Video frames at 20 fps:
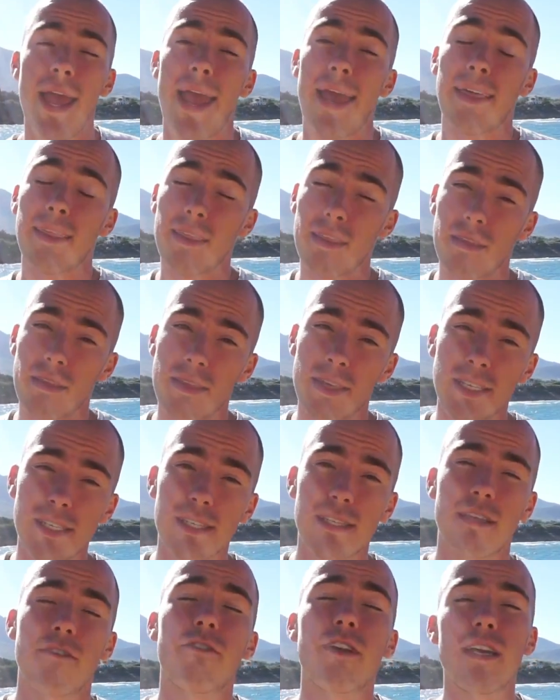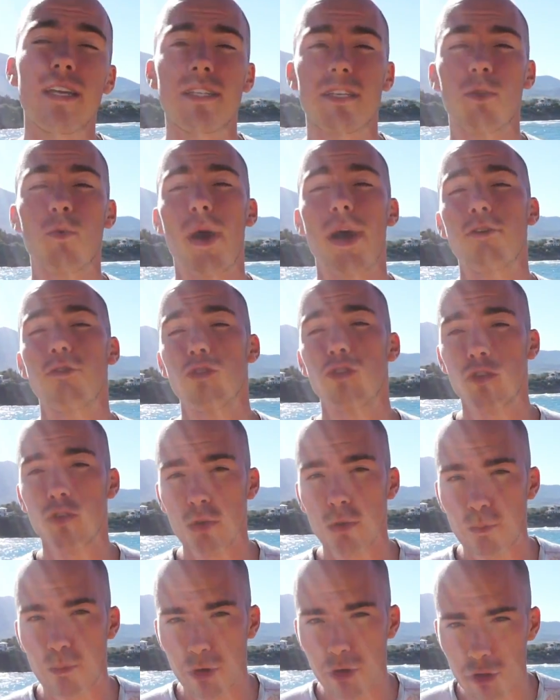And this is the reason why you
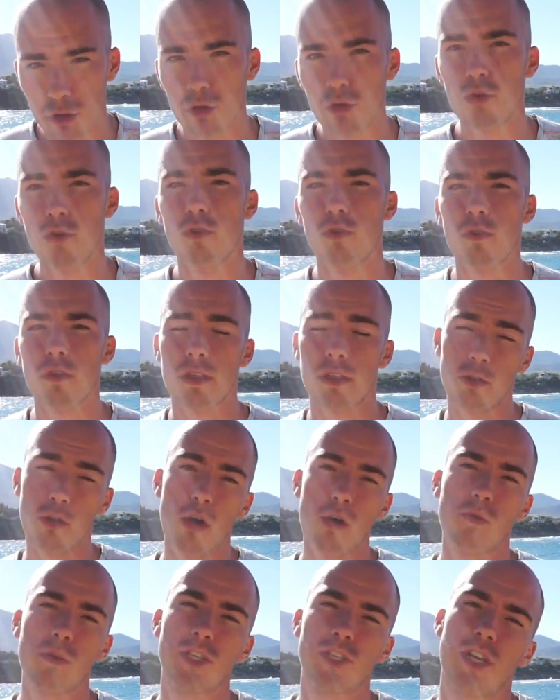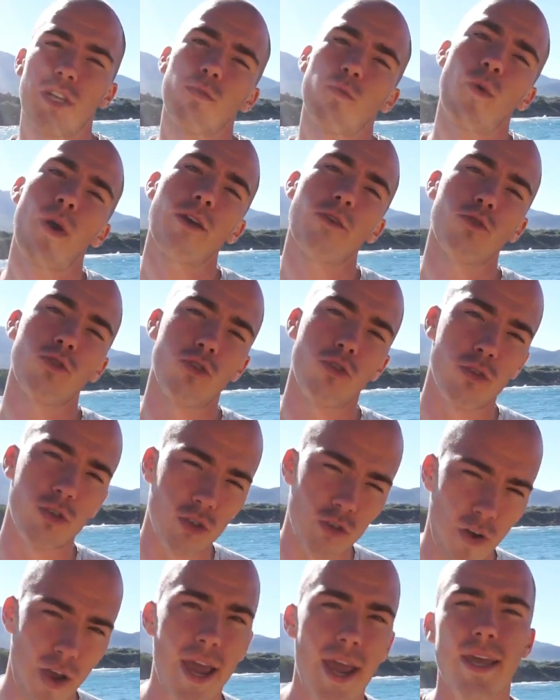should pursue the knowledge and why you should
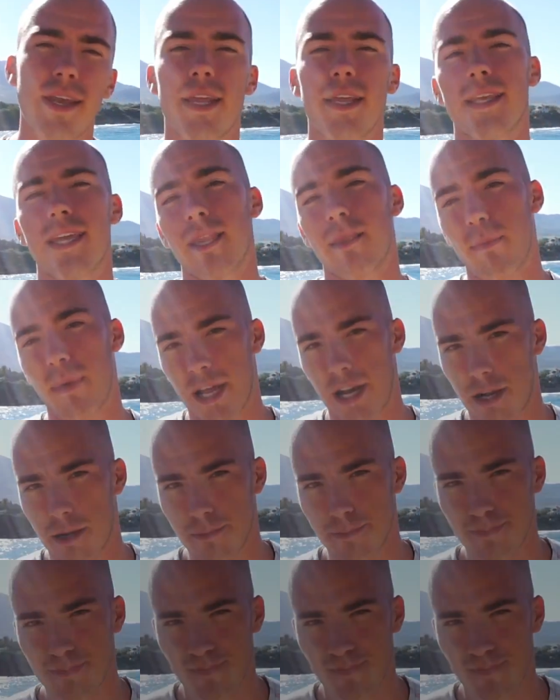train and get better.